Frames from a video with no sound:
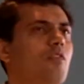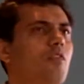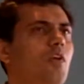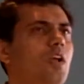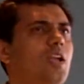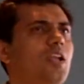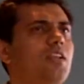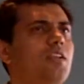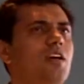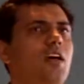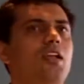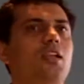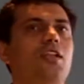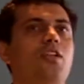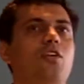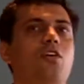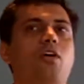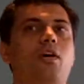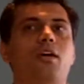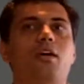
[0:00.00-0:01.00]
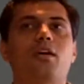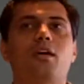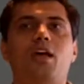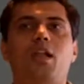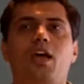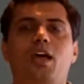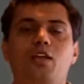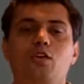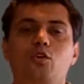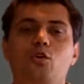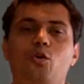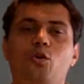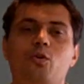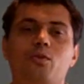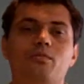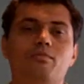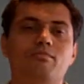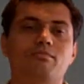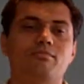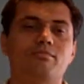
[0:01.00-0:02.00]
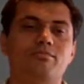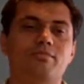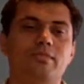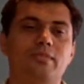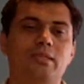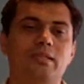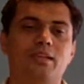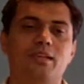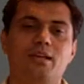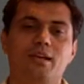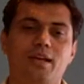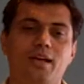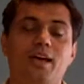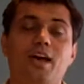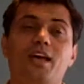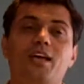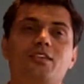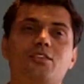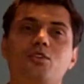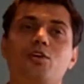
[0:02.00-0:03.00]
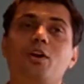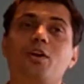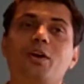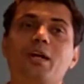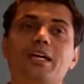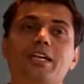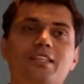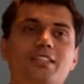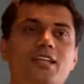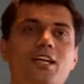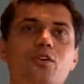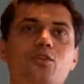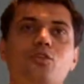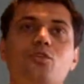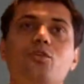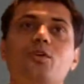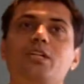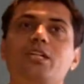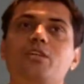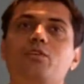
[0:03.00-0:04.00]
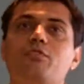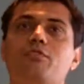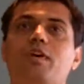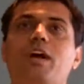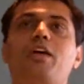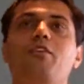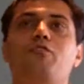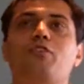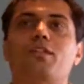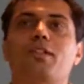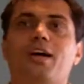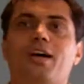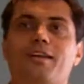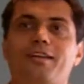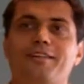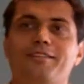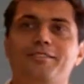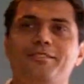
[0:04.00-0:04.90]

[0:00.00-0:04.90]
very tiny toy, and I know Guys, you got to understand, you don't need to fight for that.